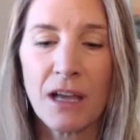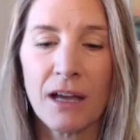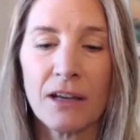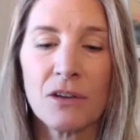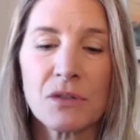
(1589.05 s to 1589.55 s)

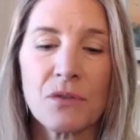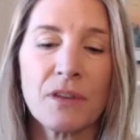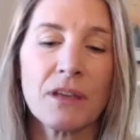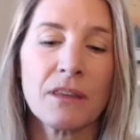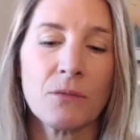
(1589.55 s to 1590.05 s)
I also
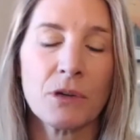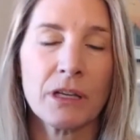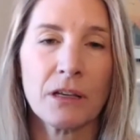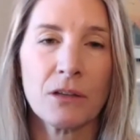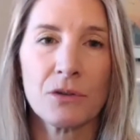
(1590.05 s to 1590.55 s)
think that we're
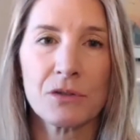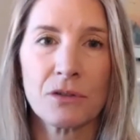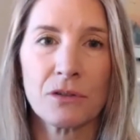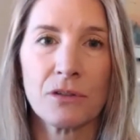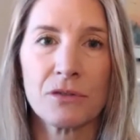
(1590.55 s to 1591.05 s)
getting closer
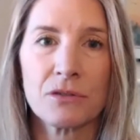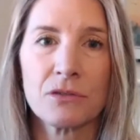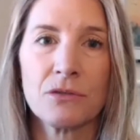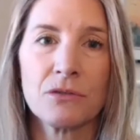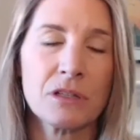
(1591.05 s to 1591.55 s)
and closer
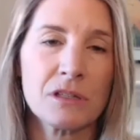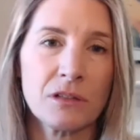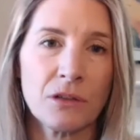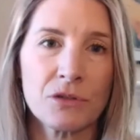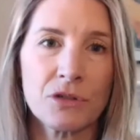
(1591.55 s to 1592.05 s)
to
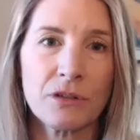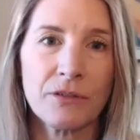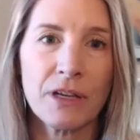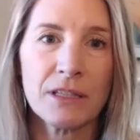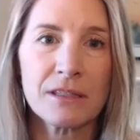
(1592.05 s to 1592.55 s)
disclosure
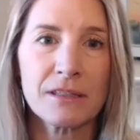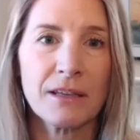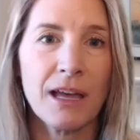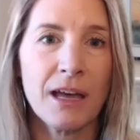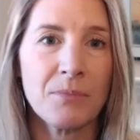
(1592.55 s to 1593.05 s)
events
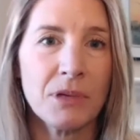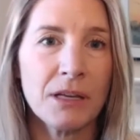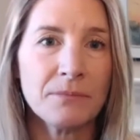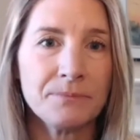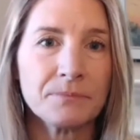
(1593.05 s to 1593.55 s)

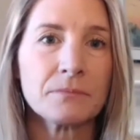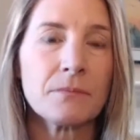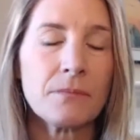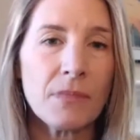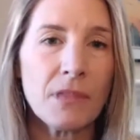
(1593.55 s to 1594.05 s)
happening,
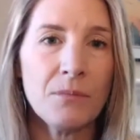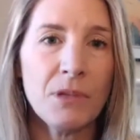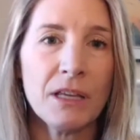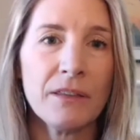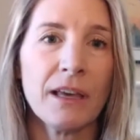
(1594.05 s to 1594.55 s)

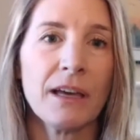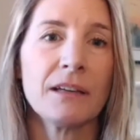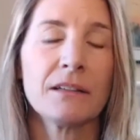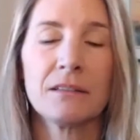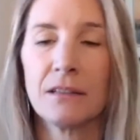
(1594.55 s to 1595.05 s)
meaning
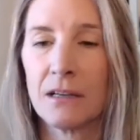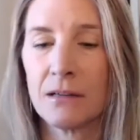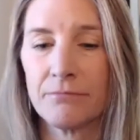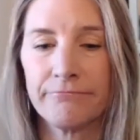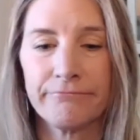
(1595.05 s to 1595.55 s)
that
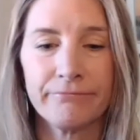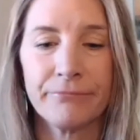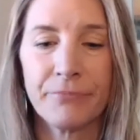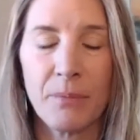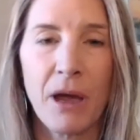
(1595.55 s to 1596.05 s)

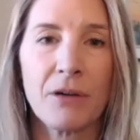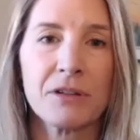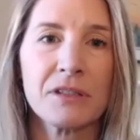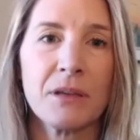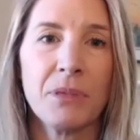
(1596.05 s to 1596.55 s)
the
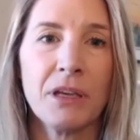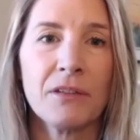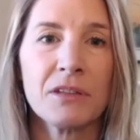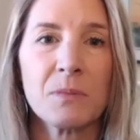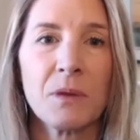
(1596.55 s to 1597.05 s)
powers that be on
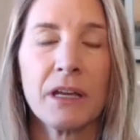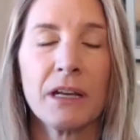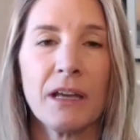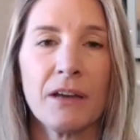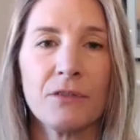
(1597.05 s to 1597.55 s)
this planet
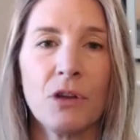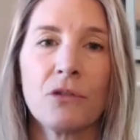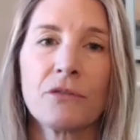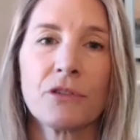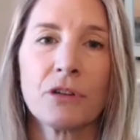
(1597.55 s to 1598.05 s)
have
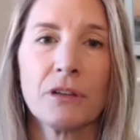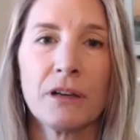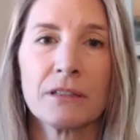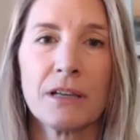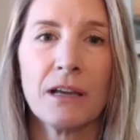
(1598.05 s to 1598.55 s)
known for a
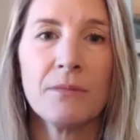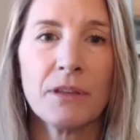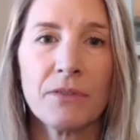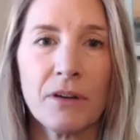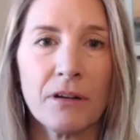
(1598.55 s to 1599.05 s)
long time
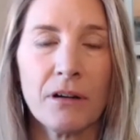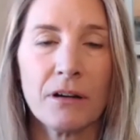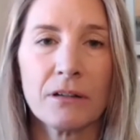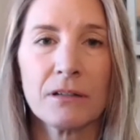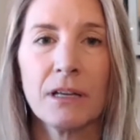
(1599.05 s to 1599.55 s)
that there
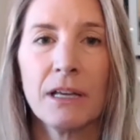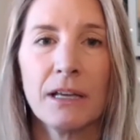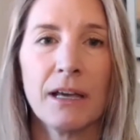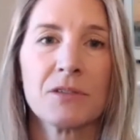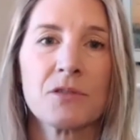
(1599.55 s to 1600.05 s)
are
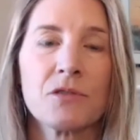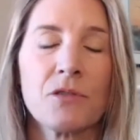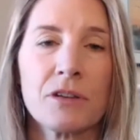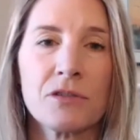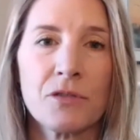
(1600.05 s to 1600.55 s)

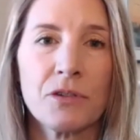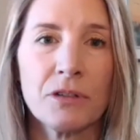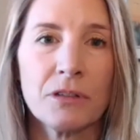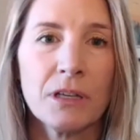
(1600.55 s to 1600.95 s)
extraterrestrial